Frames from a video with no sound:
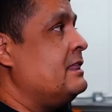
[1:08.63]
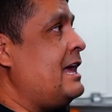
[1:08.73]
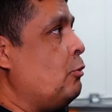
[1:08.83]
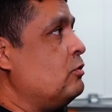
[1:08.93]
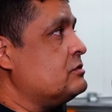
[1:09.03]

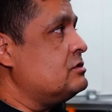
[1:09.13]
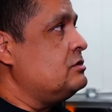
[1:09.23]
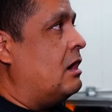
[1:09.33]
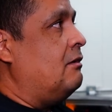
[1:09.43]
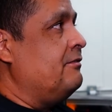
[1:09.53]
that will
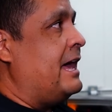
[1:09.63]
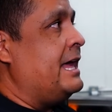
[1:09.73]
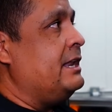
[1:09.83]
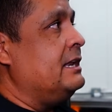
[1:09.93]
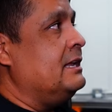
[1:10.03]
solve
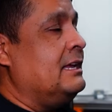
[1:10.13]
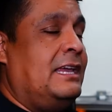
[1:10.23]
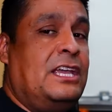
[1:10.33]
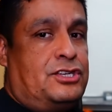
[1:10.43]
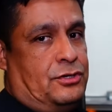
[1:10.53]
that
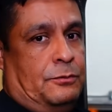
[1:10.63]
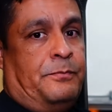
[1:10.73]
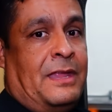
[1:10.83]
issue.